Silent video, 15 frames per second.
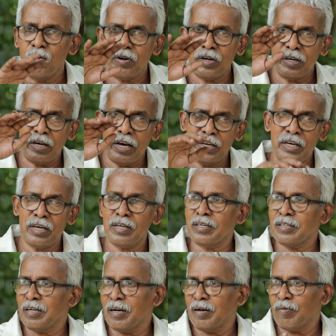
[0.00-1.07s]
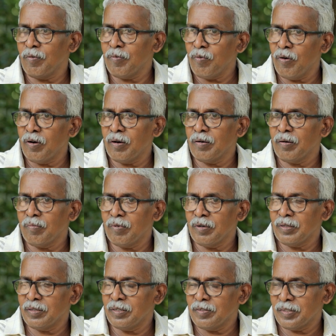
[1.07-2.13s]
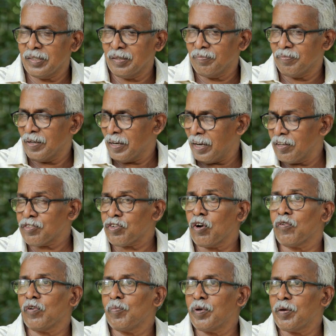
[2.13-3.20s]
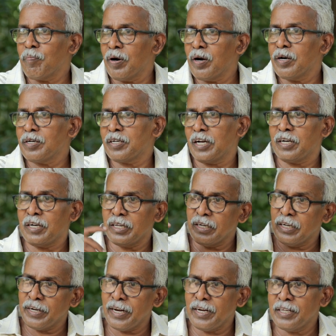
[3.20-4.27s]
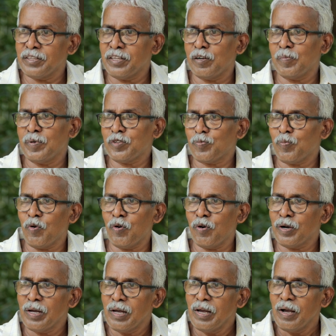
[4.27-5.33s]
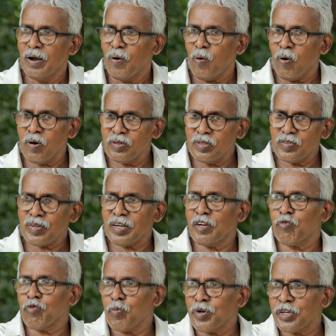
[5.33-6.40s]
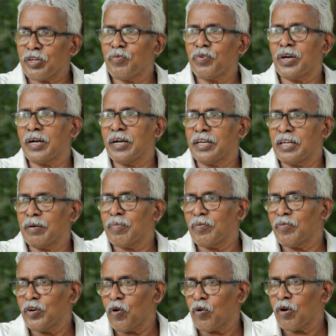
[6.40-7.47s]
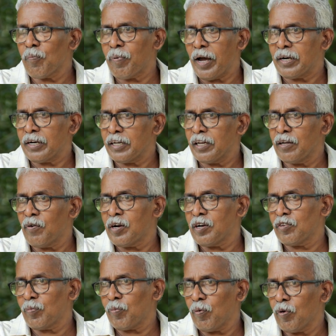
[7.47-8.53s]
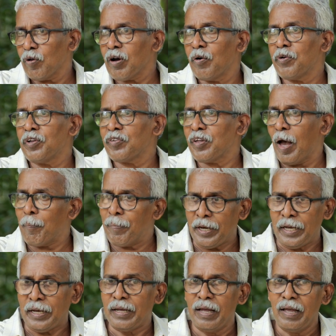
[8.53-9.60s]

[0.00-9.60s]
or in Haryana the uh, this uh, haystack will be burnt, and uh, Delhi there will be smog. All these are information we are getting, but we don't know practically what is the problem, how it is happening.